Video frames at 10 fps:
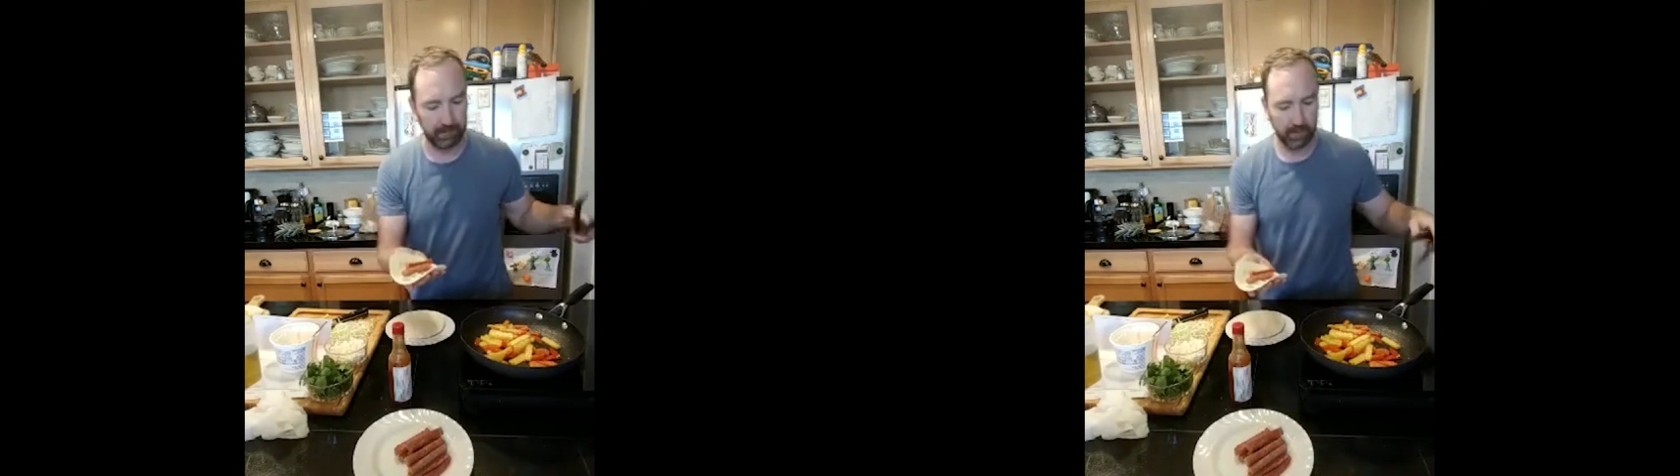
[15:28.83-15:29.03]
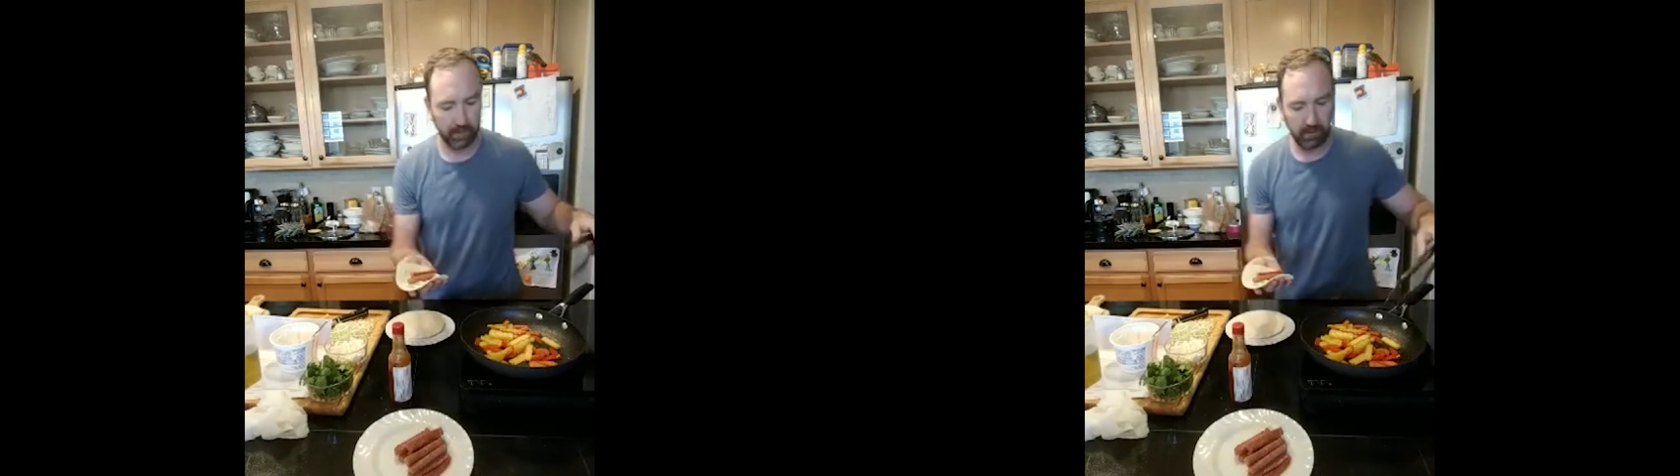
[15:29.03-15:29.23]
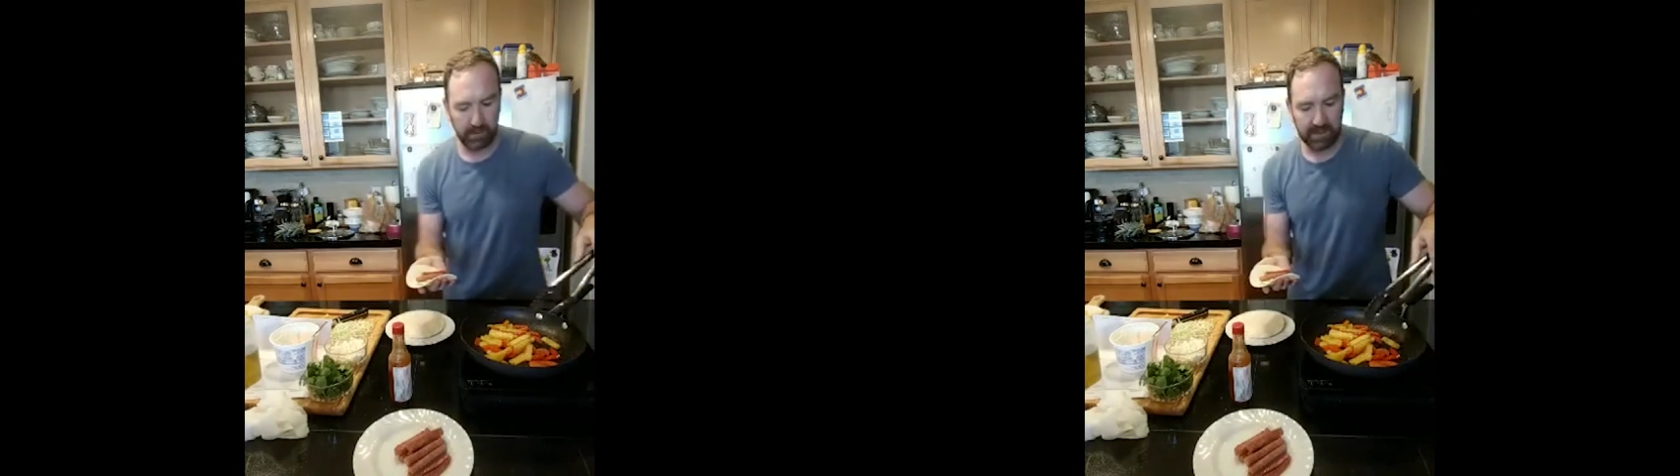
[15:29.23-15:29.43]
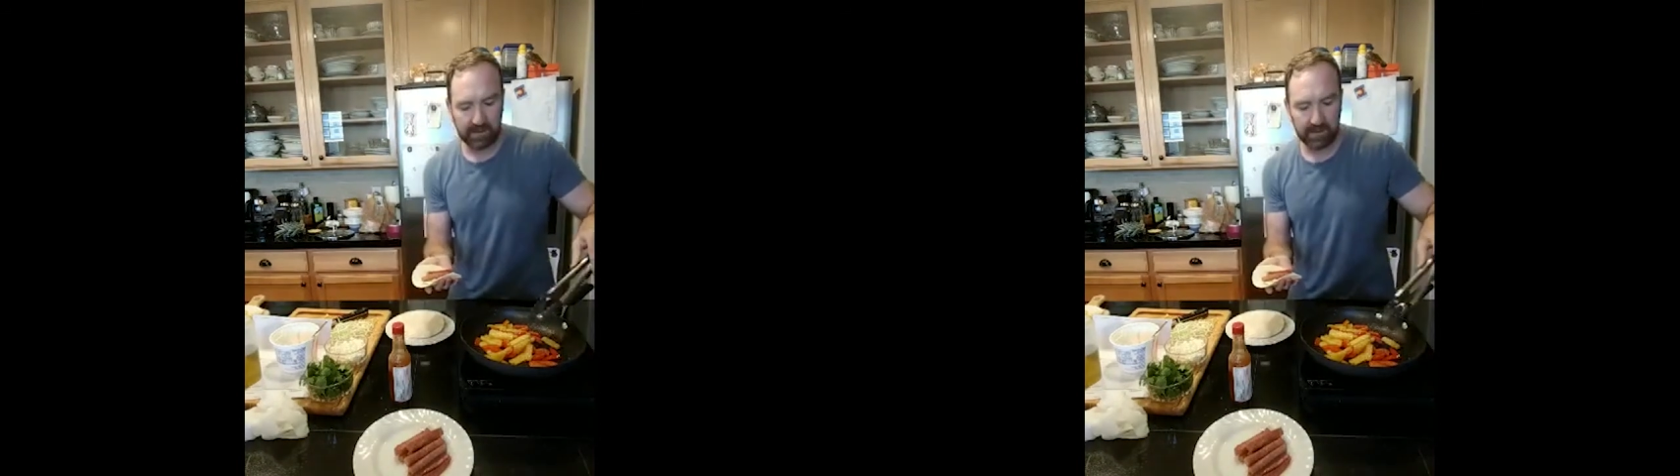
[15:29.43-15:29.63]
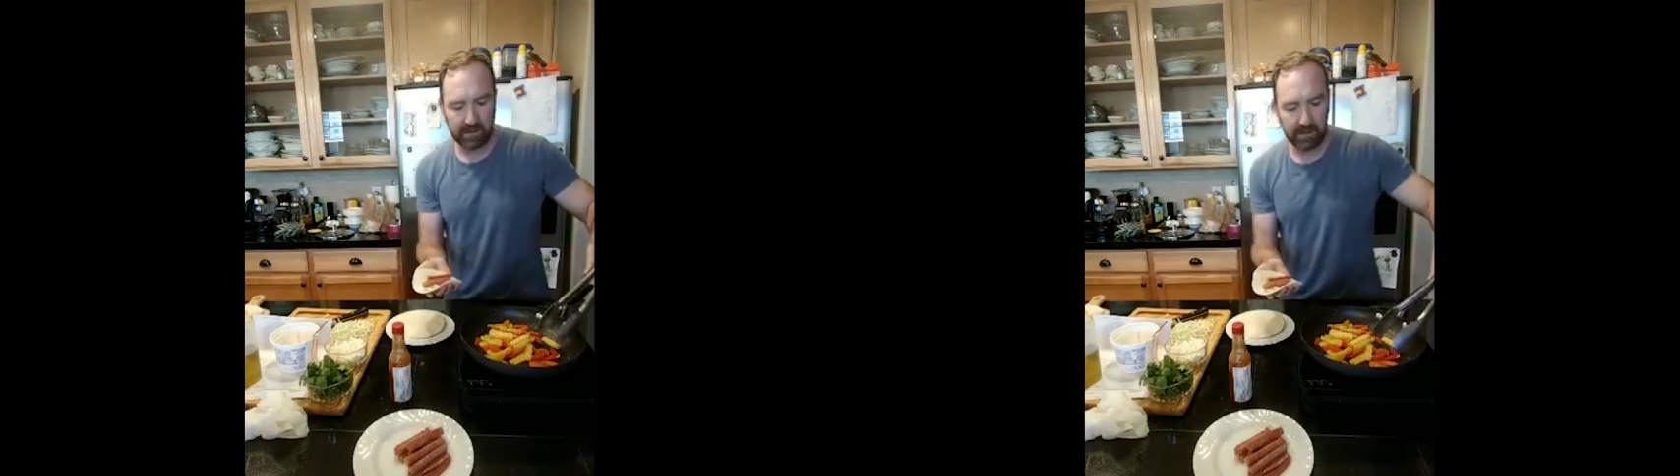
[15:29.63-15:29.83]
2
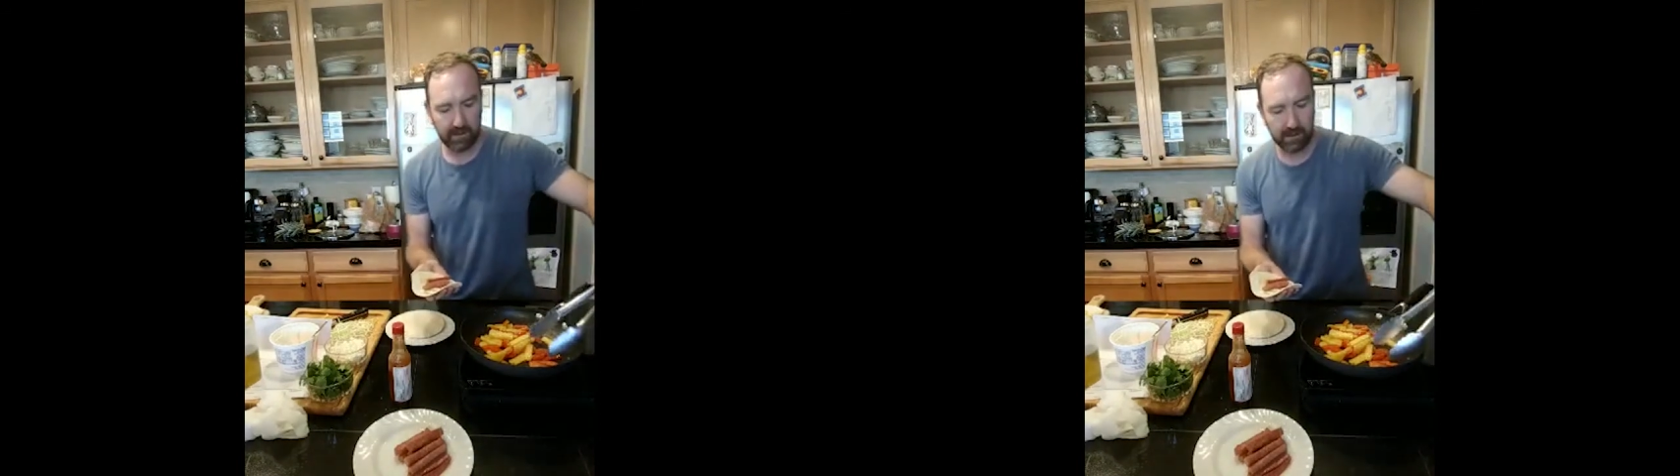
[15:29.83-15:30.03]
pieces.